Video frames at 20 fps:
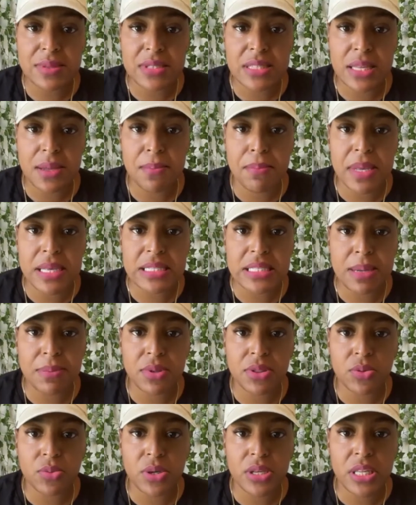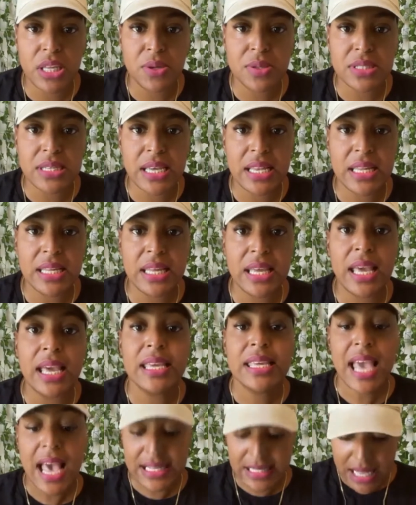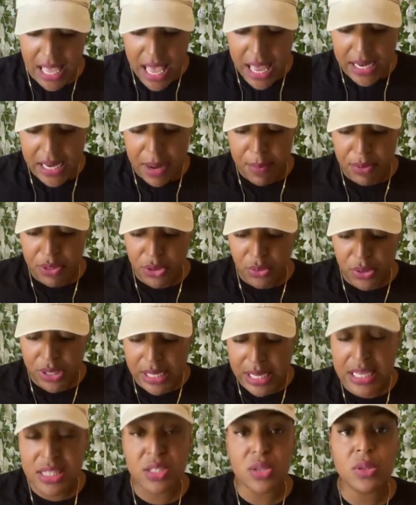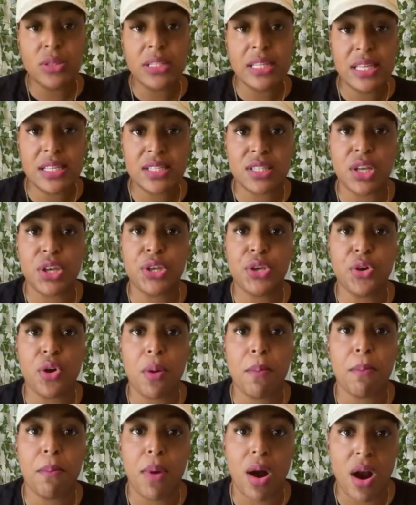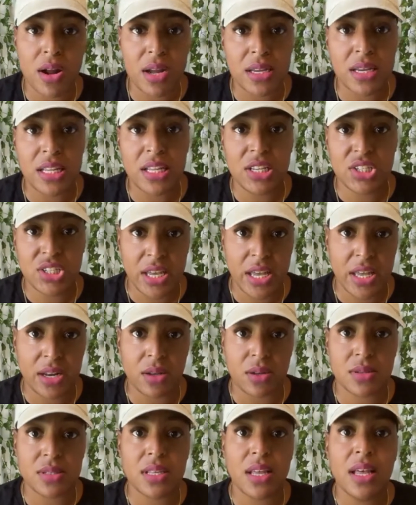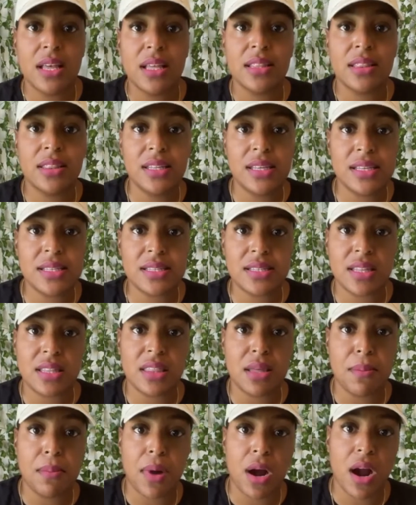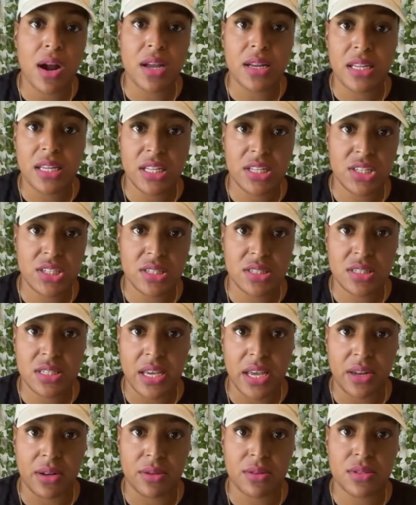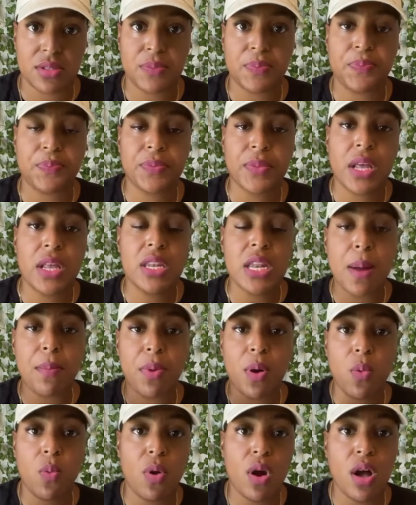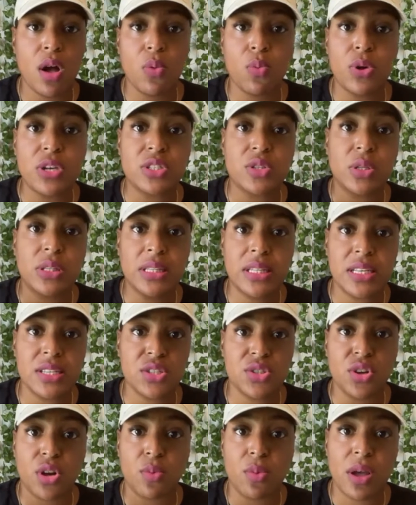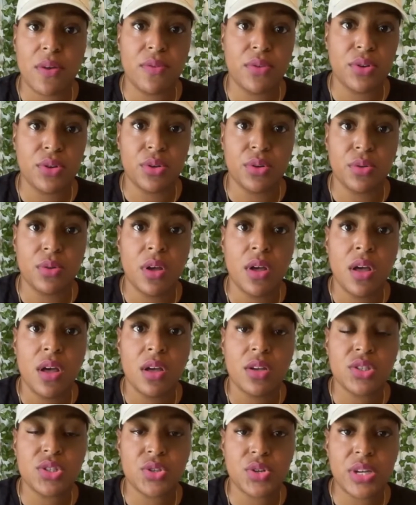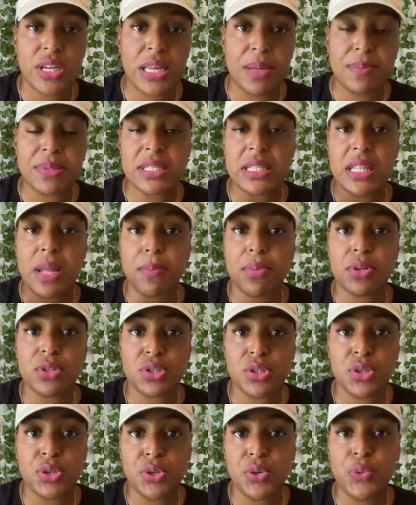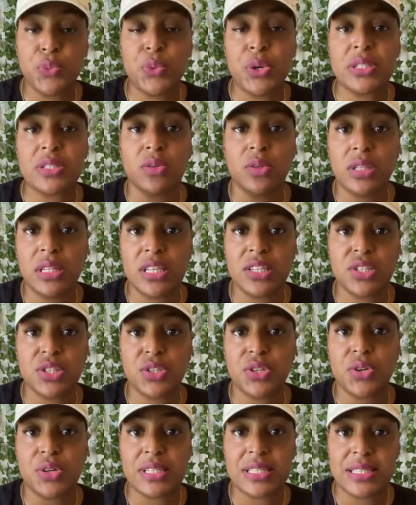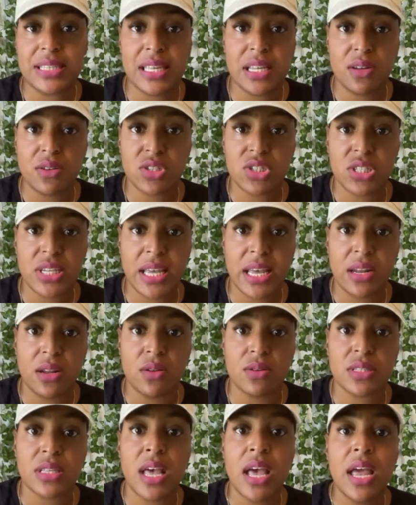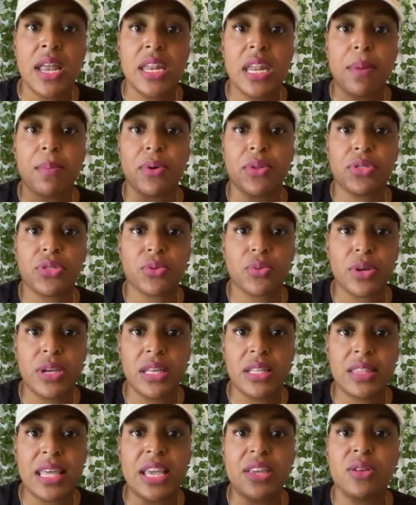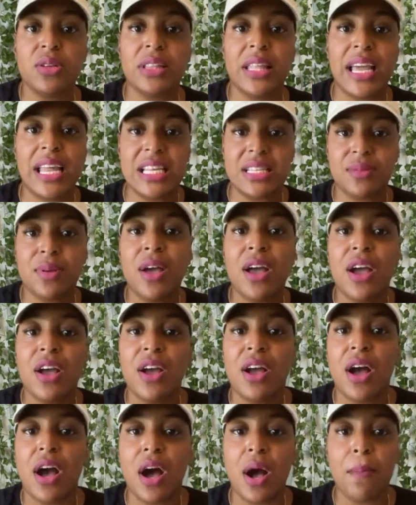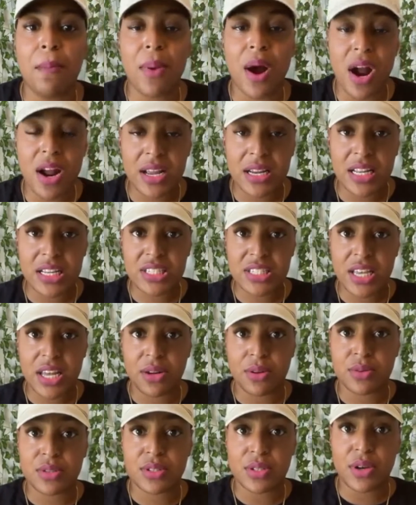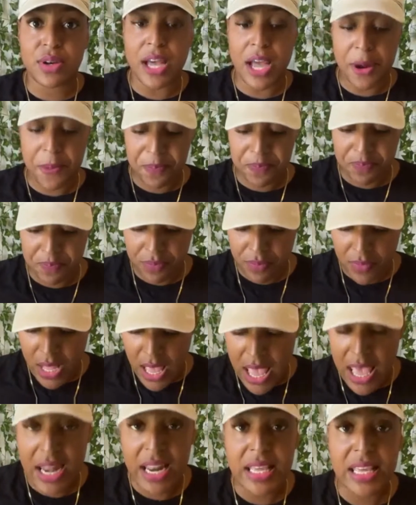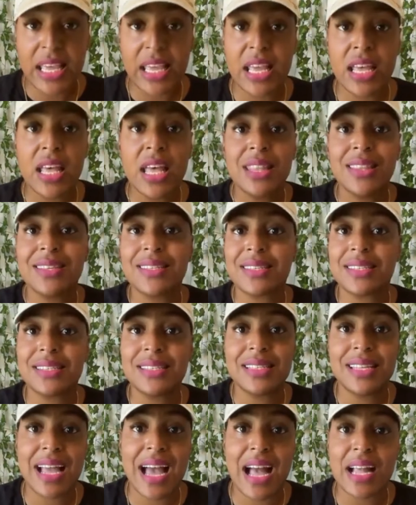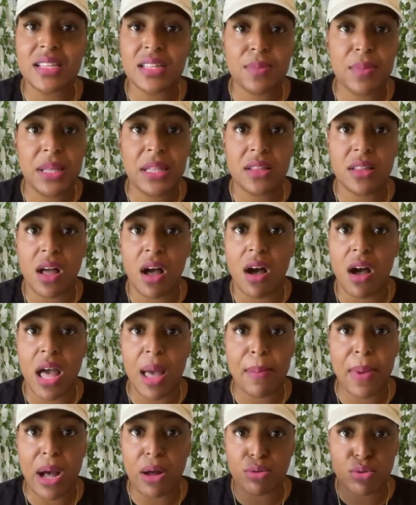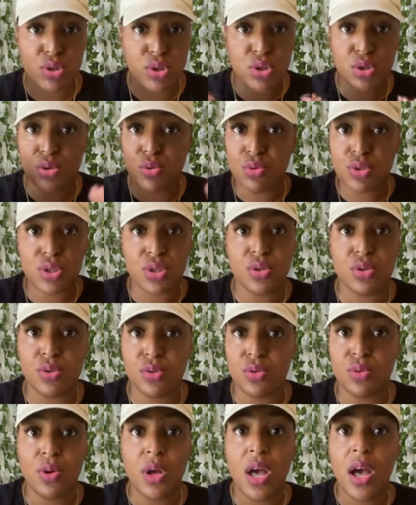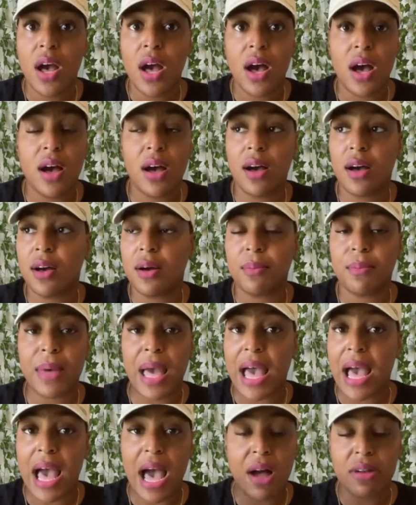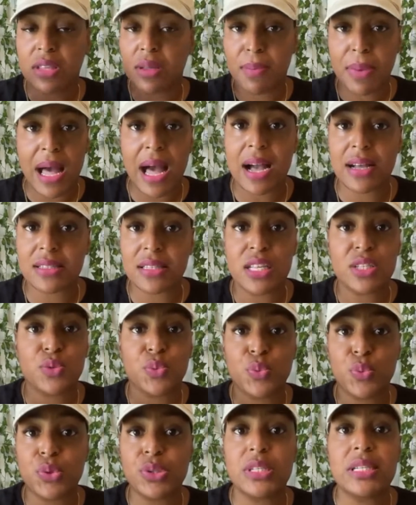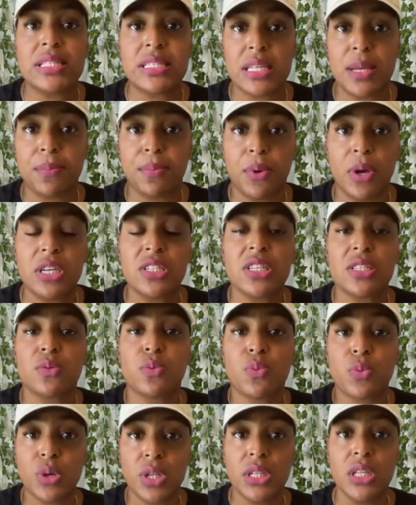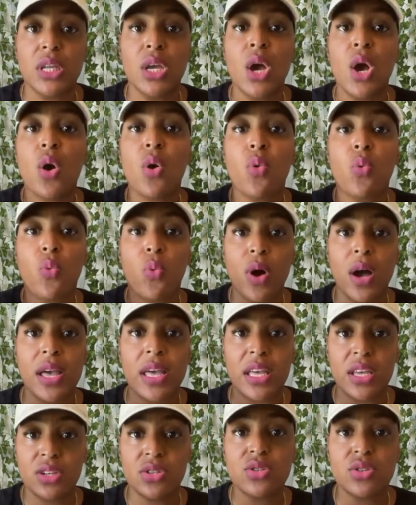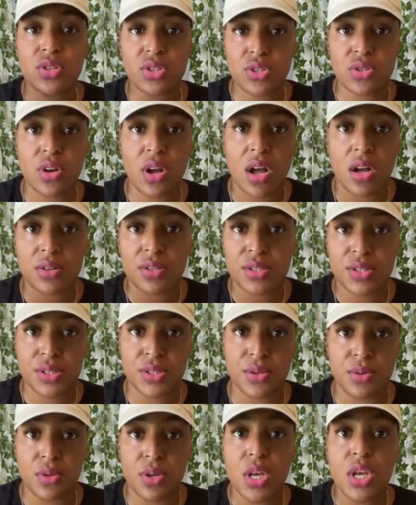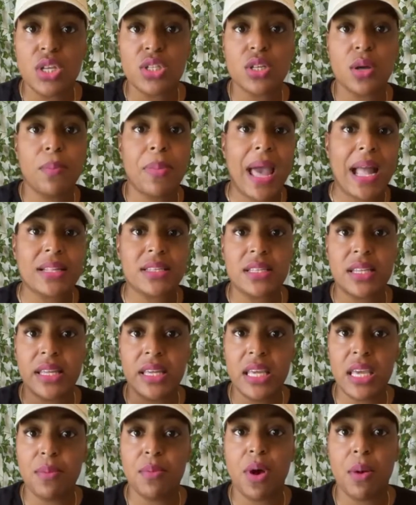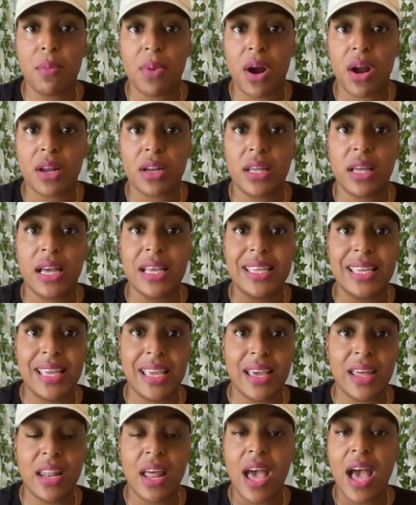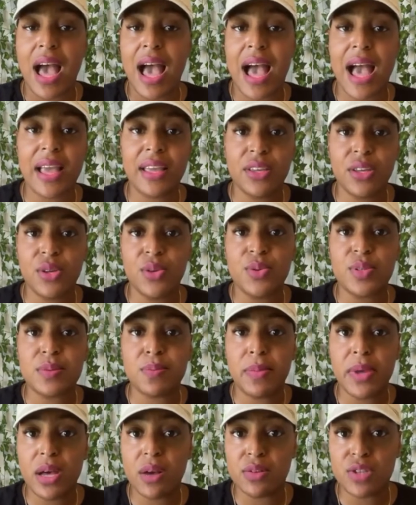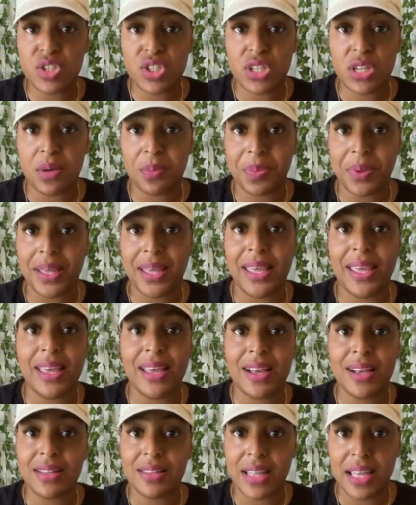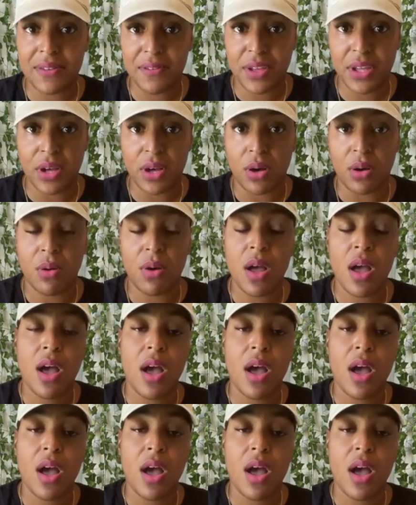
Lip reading: said, Miss number 3, can you say it again? Yes, number 3 is to list your marketing channels. List the marketing channels. Number 1 was to list your revenue streams. Number 2 was to list your sales channels. Number 3, thank you ladies, marketing channels, okay? And again, this is not to be thought about too out the box. It's really simple. It's just really what is your strong suit. So back to the email marketing. Again, I use MailChimp and Klaviyo,